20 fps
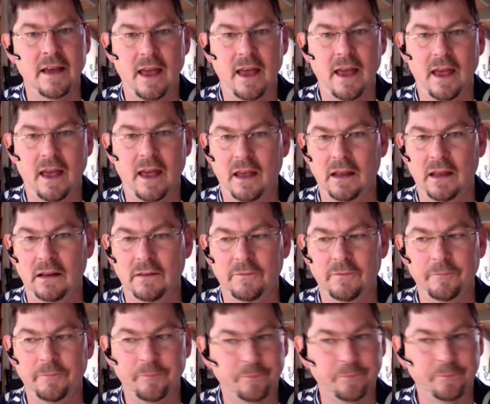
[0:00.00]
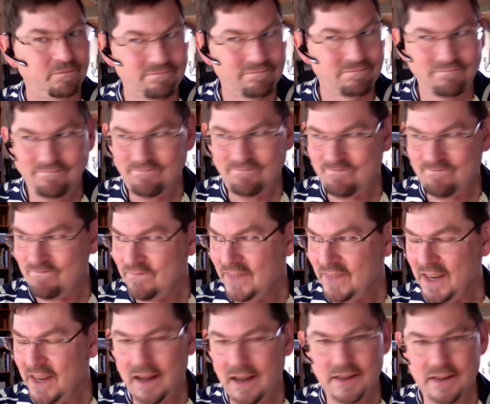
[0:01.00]
And
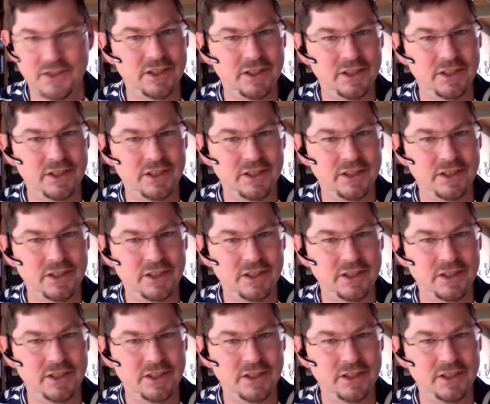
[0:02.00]
gosh,